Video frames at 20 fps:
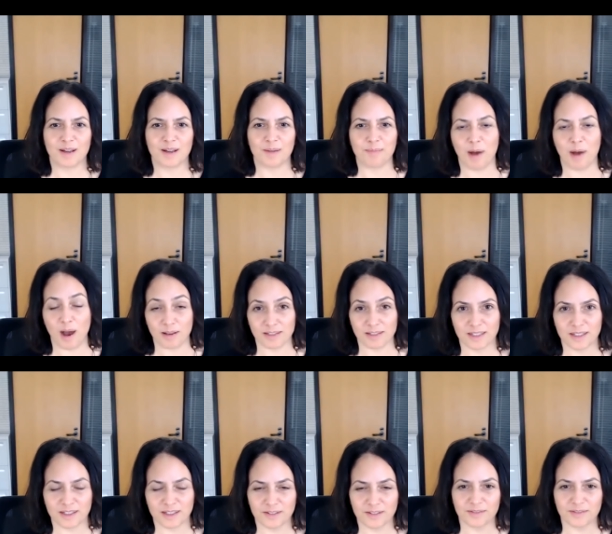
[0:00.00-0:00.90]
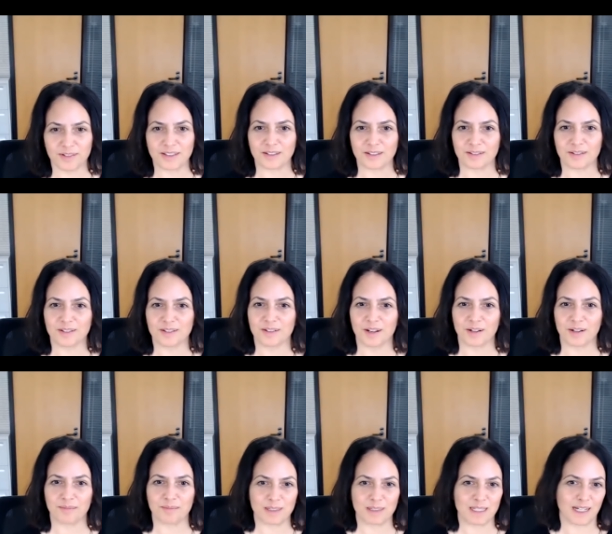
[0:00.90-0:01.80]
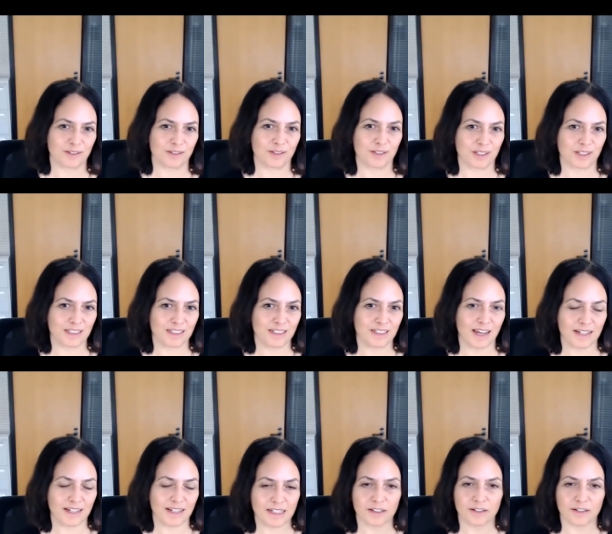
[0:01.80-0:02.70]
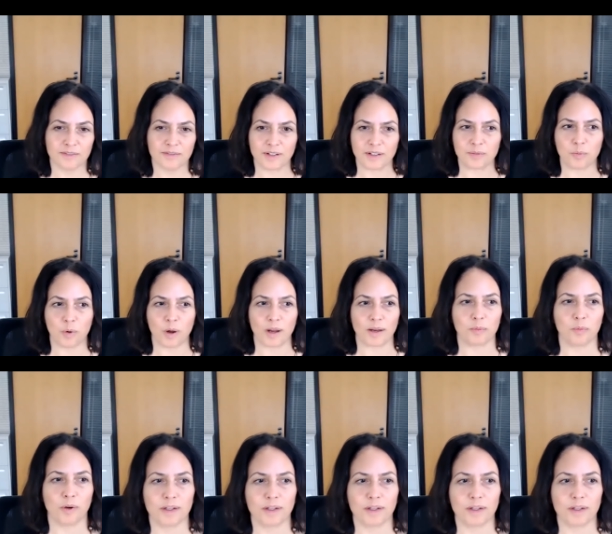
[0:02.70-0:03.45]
Positive and potentially negative, and what?